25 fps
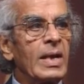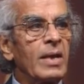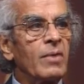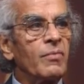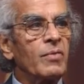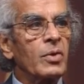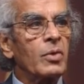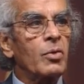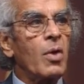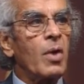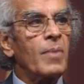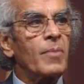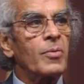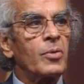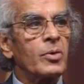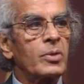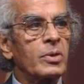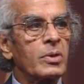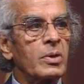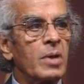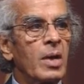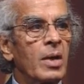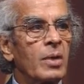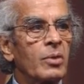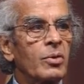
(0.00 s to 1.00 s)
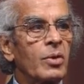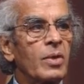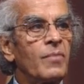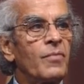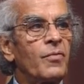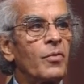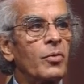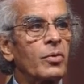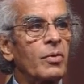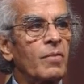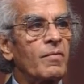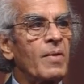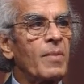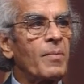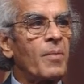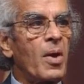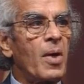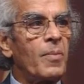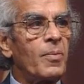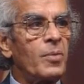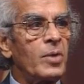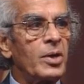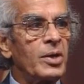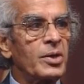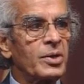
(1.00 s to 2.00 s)
with almost 3/4 of the
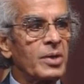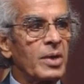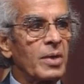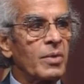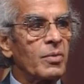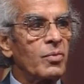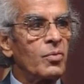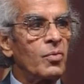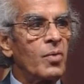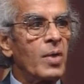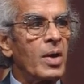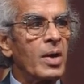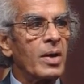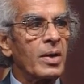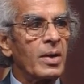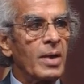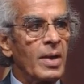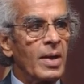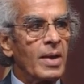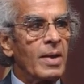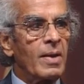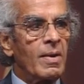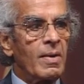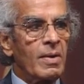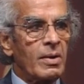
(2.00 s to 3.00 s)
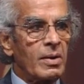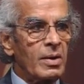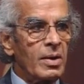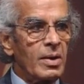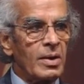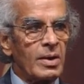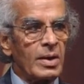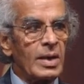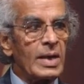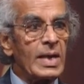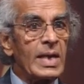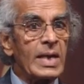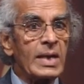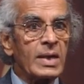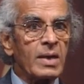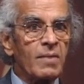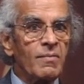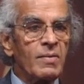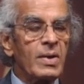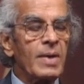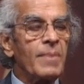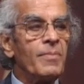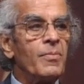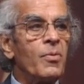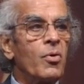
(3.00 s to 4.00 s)
population who are
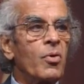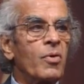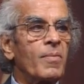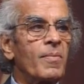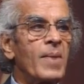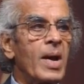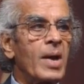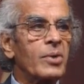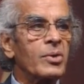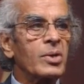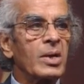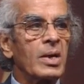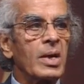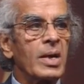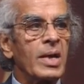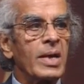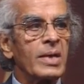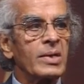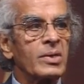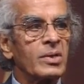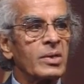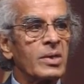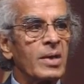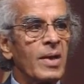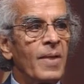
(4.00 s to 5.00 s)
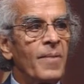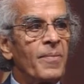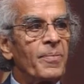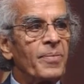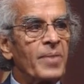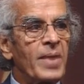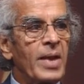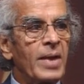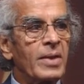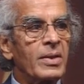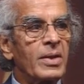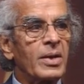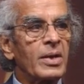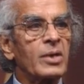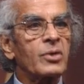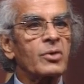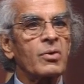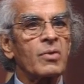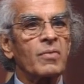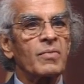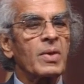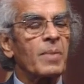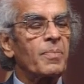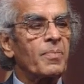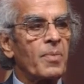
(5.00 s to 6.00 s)
relatively more marginalized than the rest
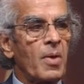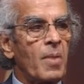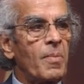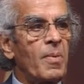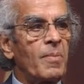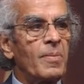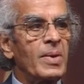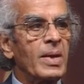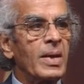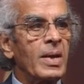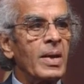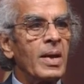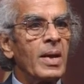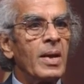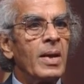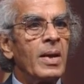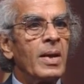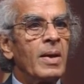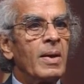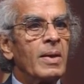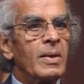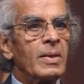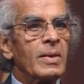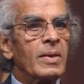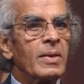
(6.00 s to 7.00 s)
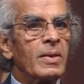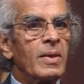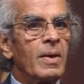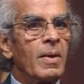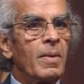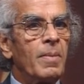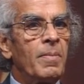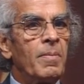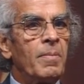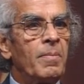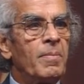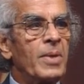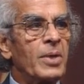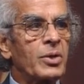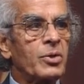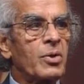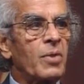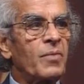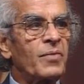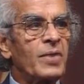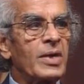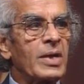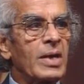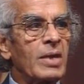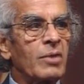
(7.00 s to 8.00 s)
of the, probably much
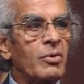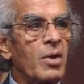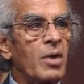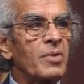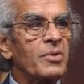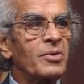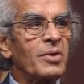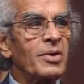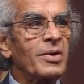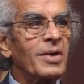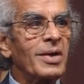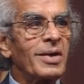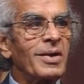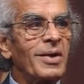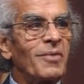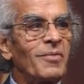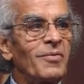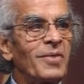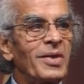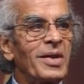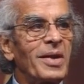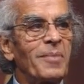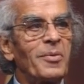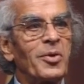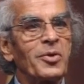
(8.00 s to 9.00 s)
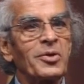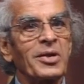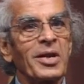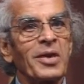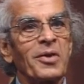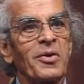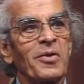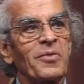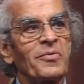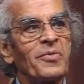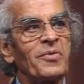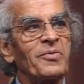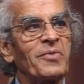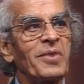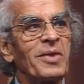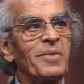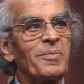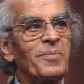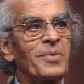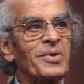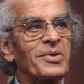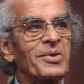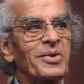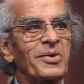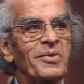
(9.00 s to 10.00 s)
of it is concentrated within about 10 or
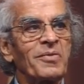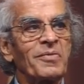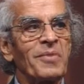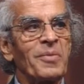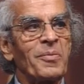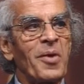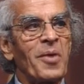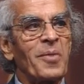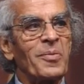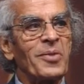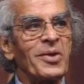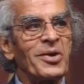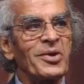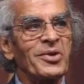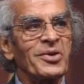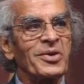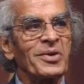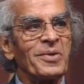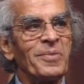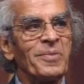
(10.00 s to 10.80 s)
15% of the population.